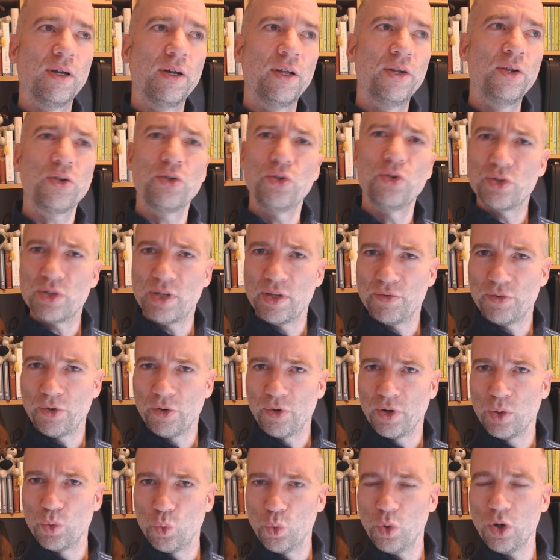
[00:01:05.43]
not usually
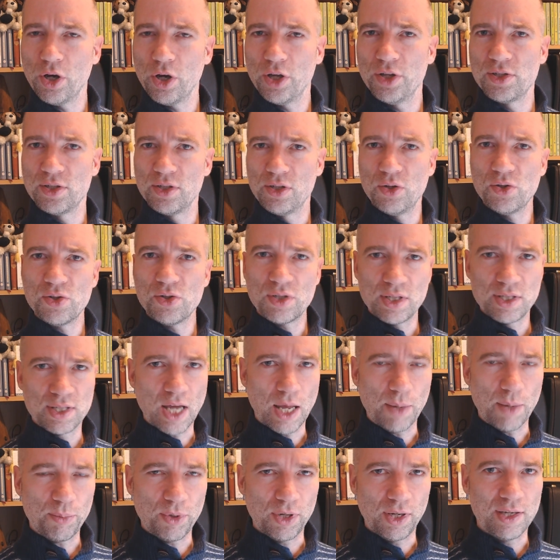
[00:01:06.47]
foreign words used in
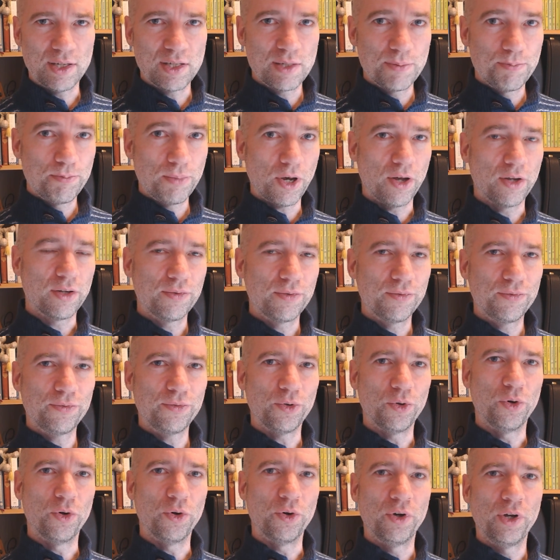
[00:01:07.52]
Japanese, but
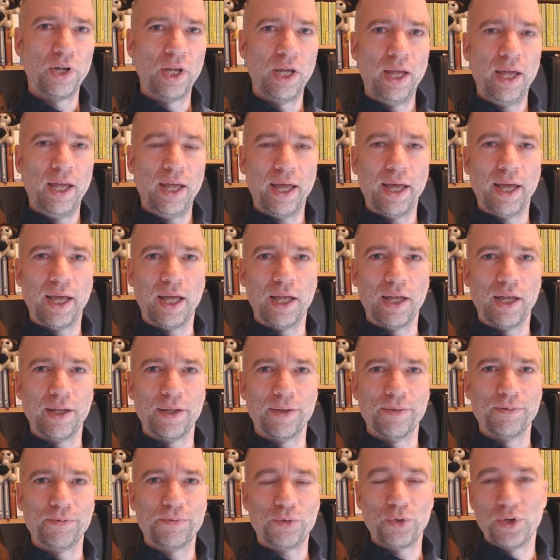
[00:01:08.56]
for
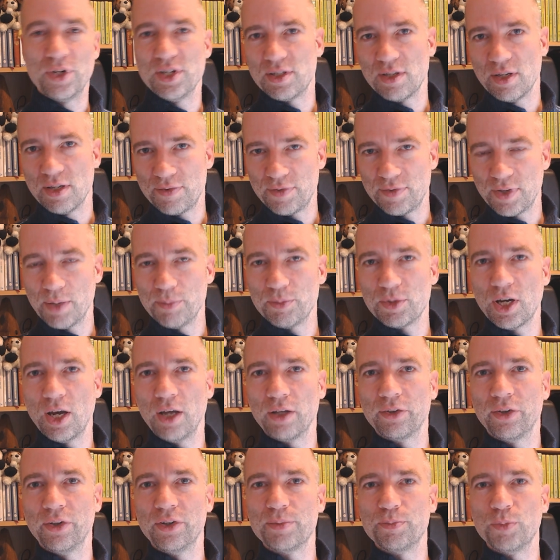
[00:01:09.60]
instance, film
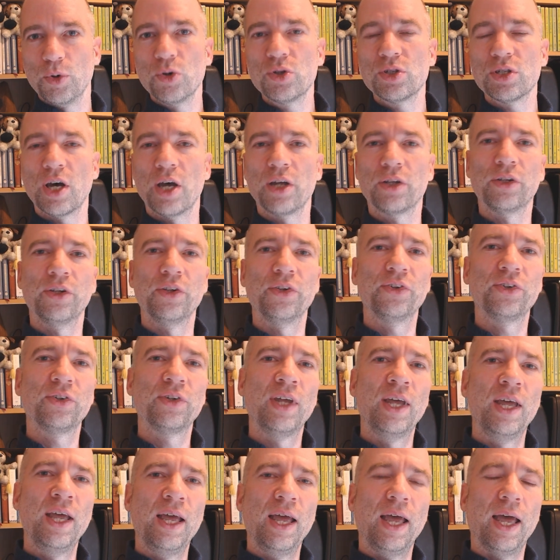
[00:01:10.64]
titles, book titles,
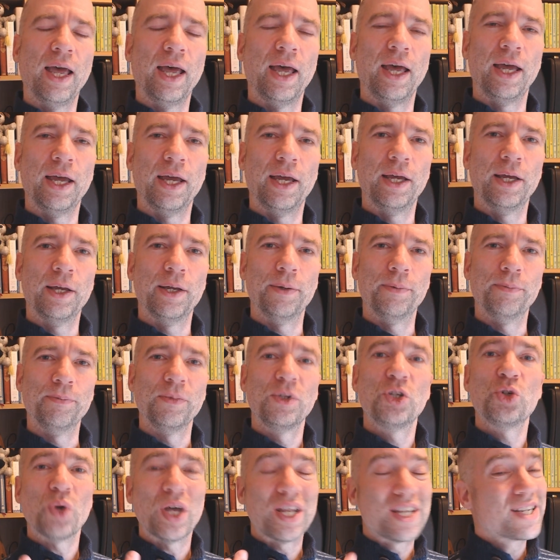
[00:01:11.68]

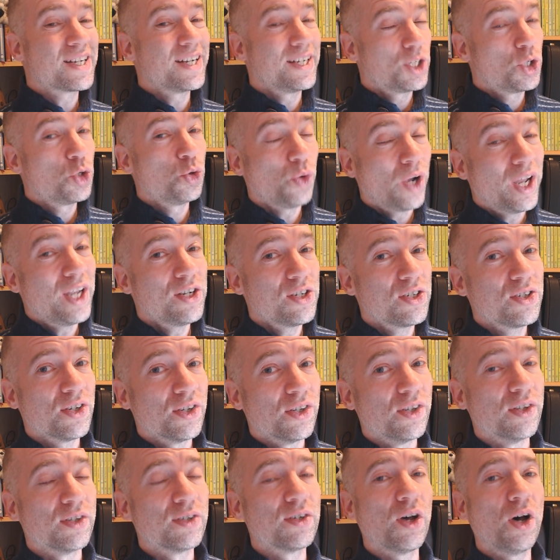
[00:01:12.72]

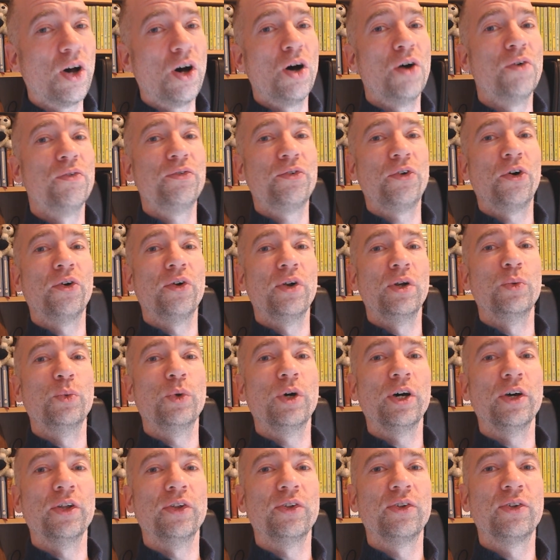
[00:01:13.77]
transliterations of foreign
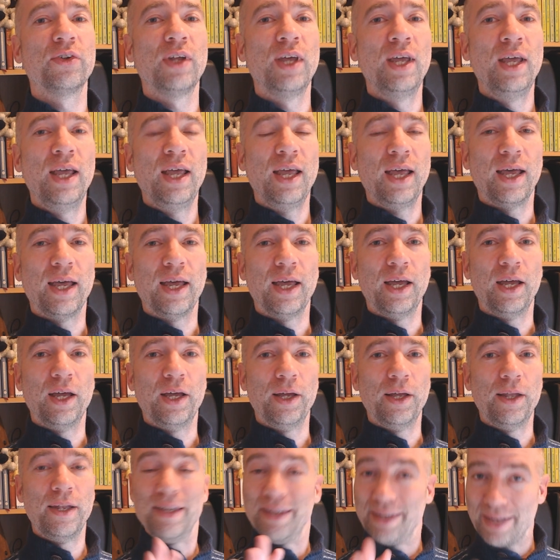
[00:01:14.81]
words,
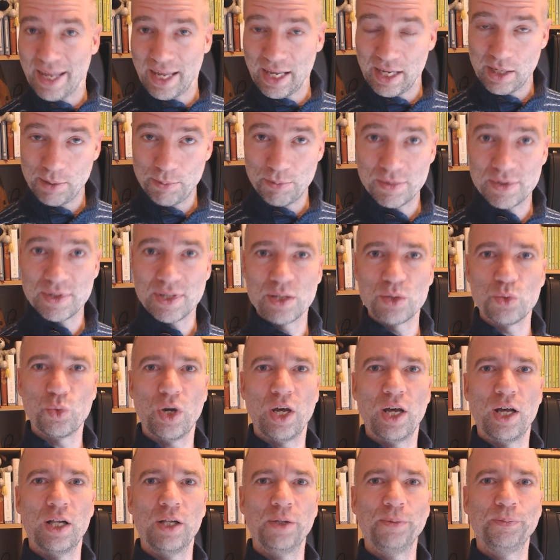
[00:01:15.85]
names as
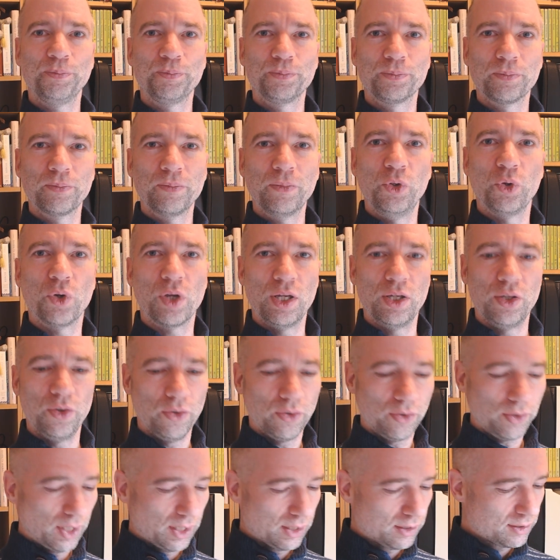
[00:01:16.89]
well. You can
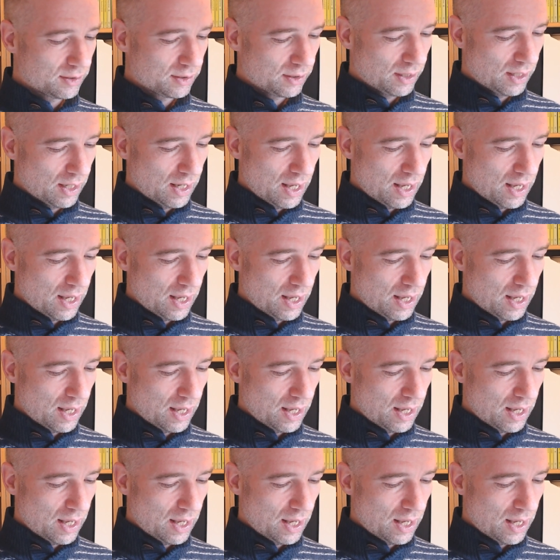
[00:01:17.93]
use this.